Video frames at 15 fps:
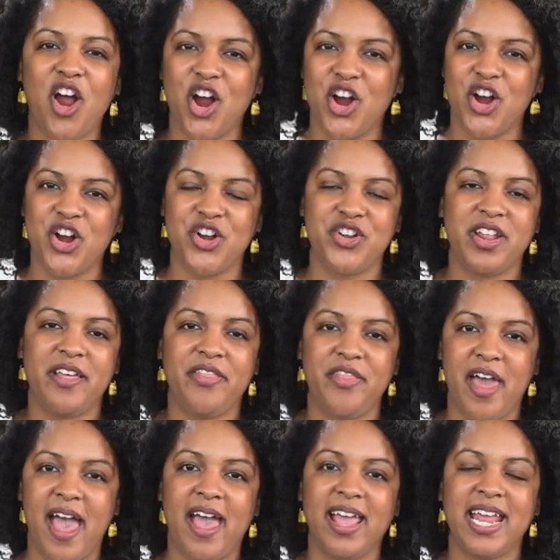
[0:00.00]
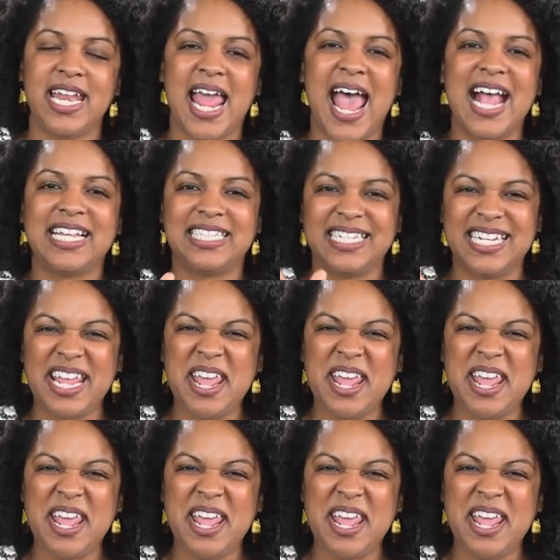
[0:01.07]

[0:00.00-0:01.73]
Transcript: earned that, and it has an